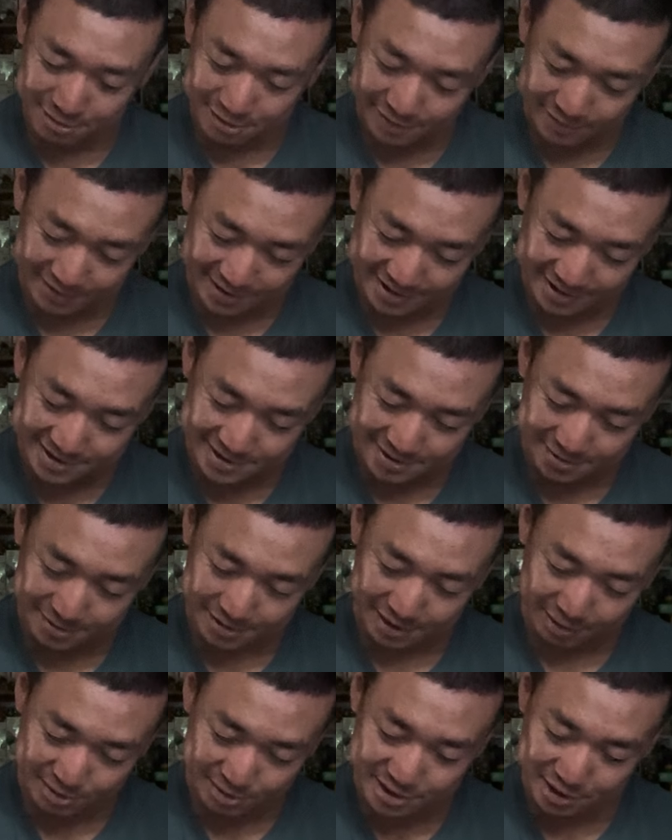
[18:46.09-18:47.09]
I mean, so
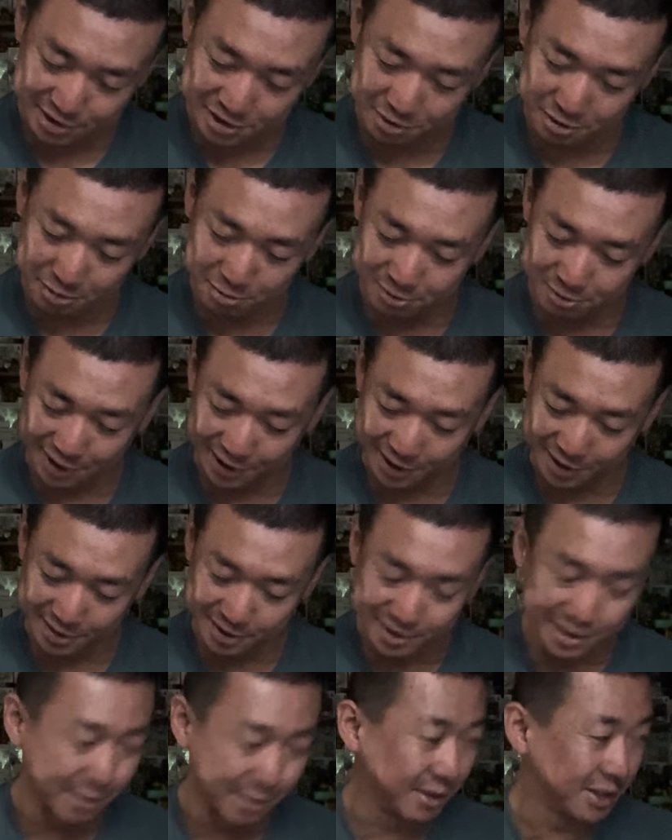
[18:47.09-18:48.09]
that was such a cool night.
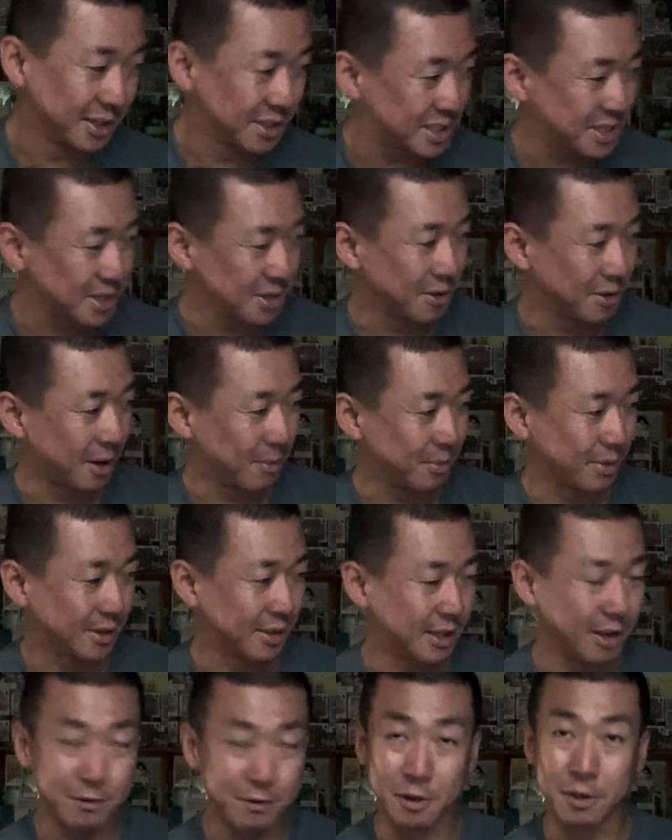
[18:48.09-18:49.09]
I mean, so I'm
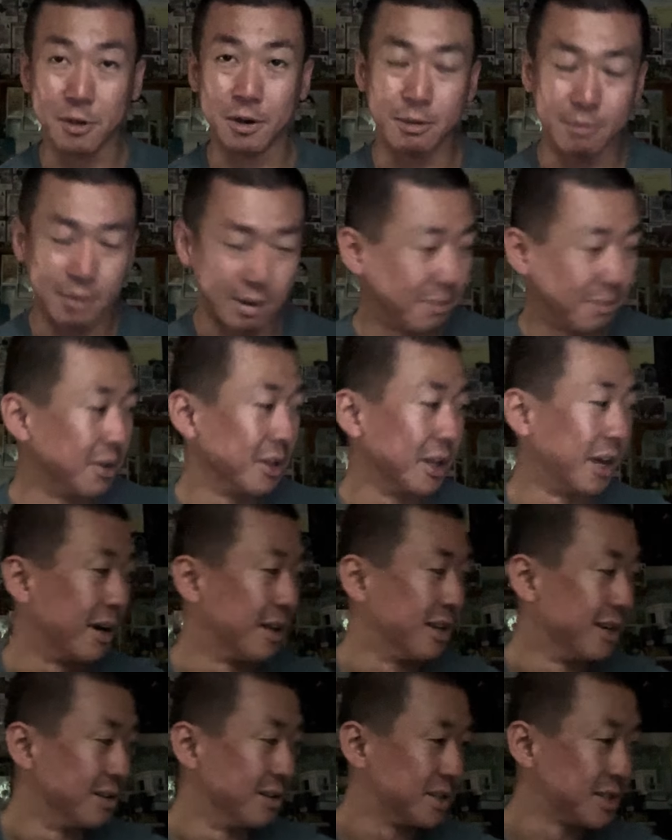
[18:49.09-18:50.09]
definitely going to remember
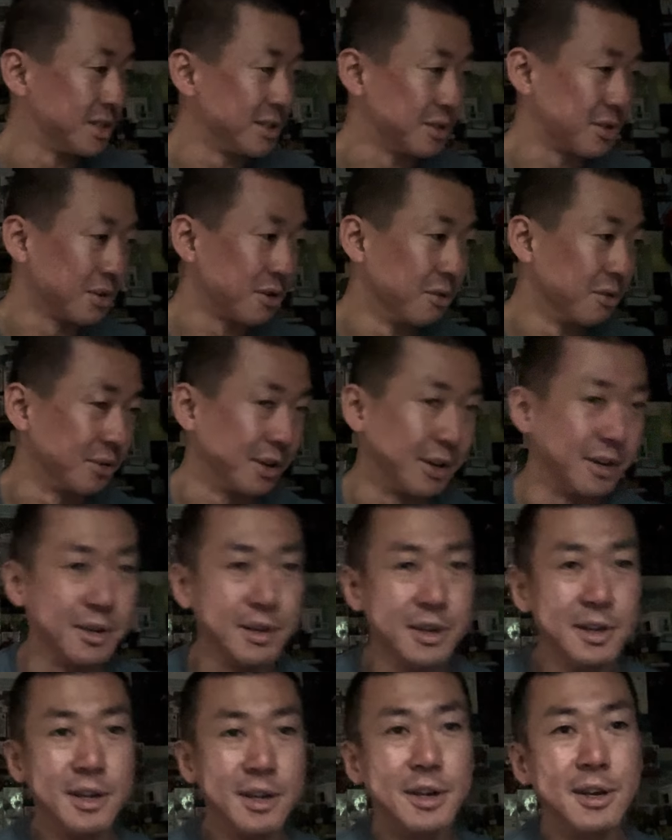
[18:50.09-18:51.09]
that. It's such a cool night.
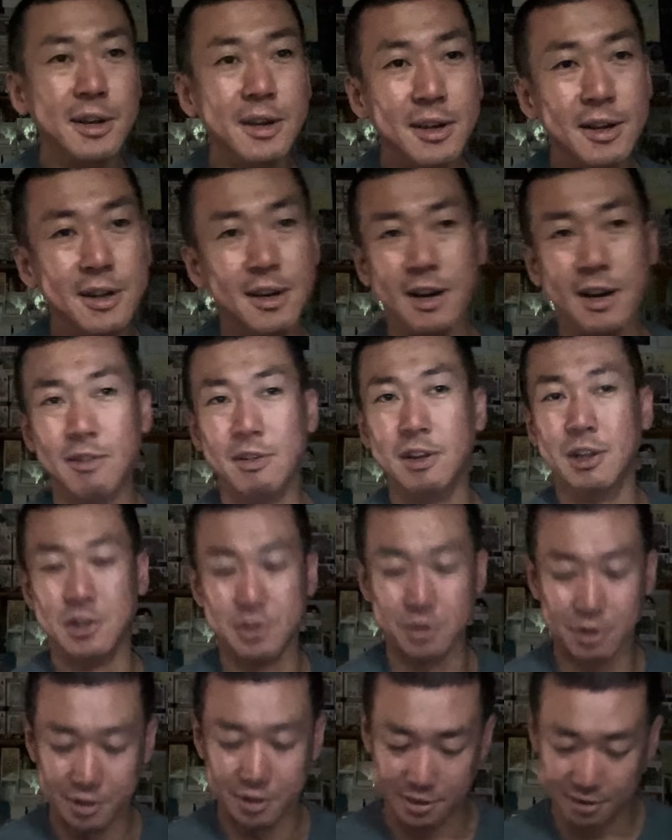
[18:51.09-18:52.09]
I really
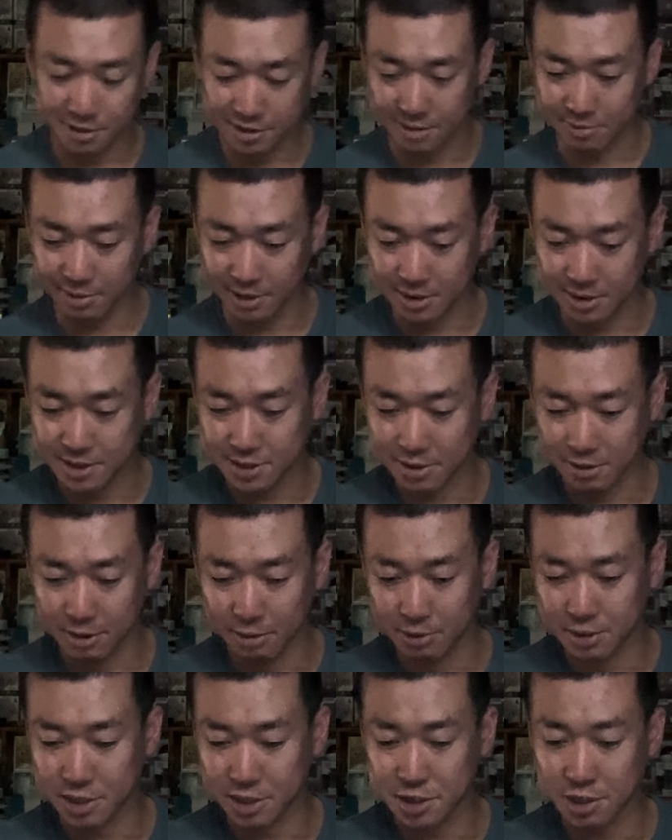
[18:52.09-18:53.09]
enjoyed it. I mean, so it
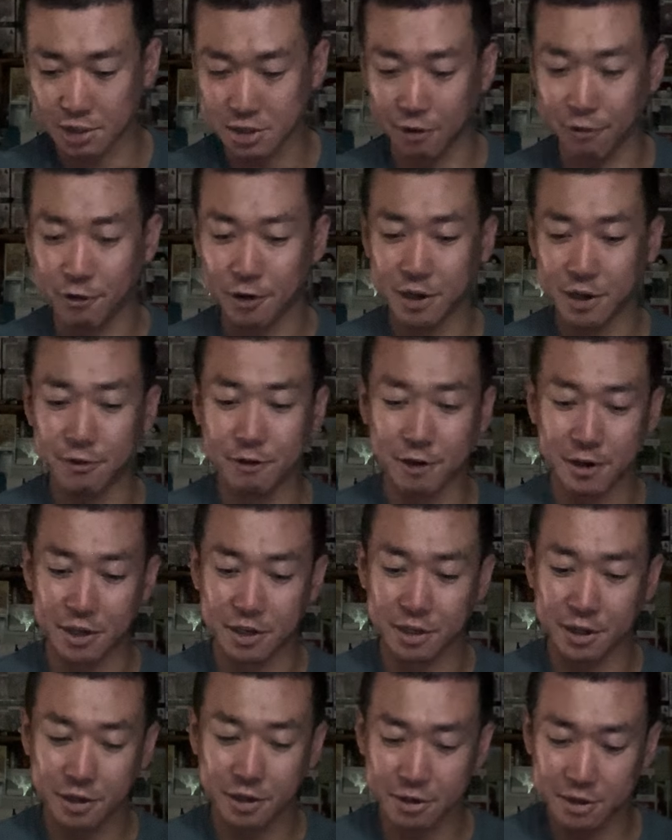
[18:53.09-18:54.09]
was such a funny
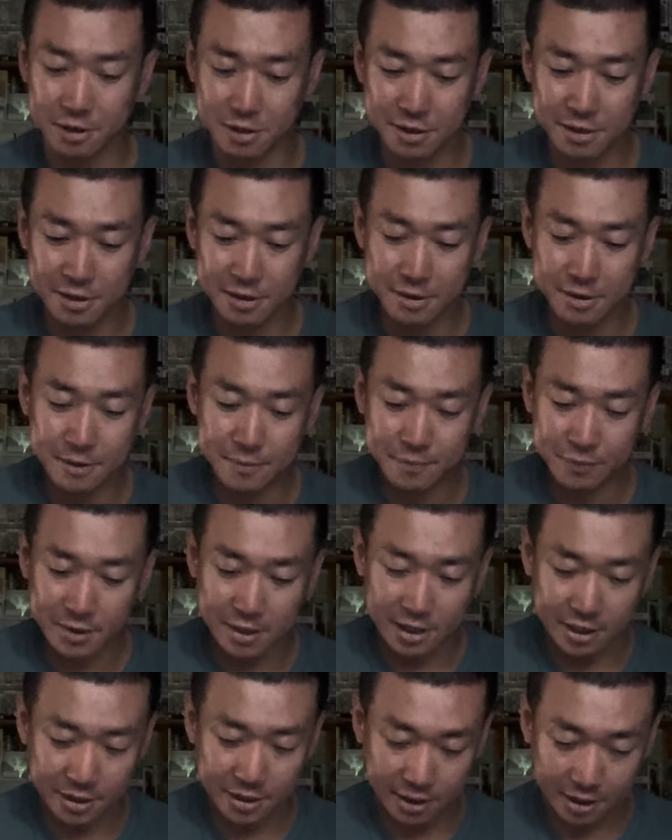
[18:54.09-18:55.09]
night.
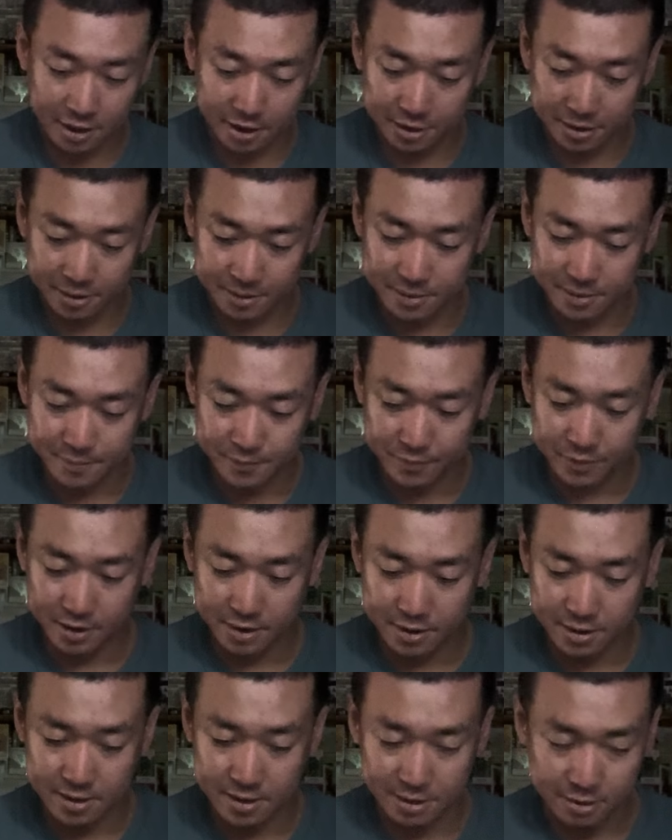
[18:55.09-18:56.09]
And then
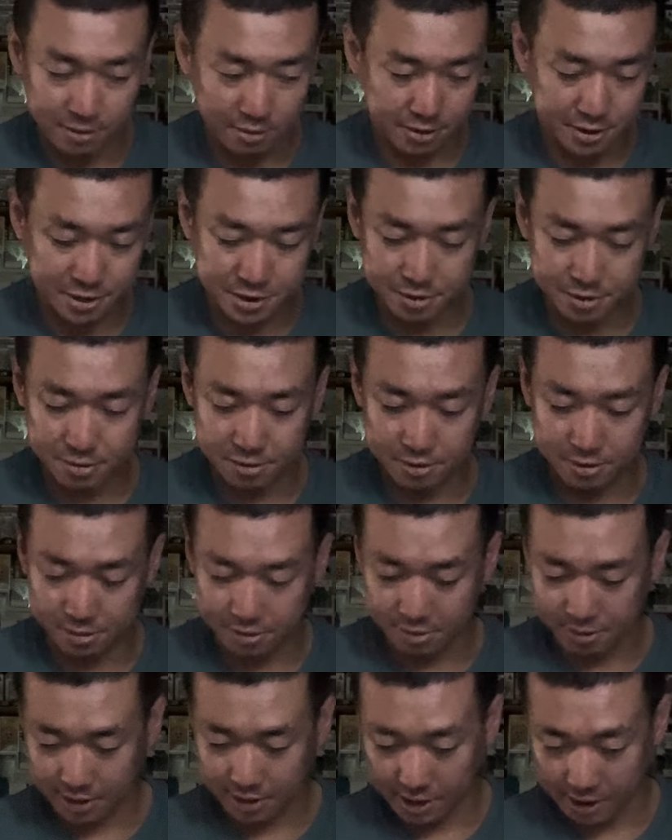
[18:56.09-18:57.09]

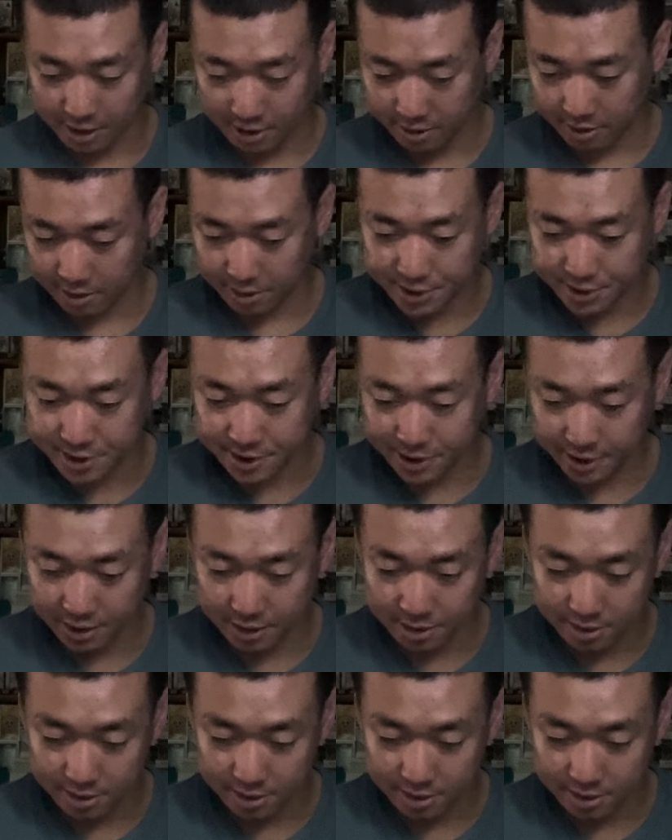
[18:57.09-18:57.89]
also let's see.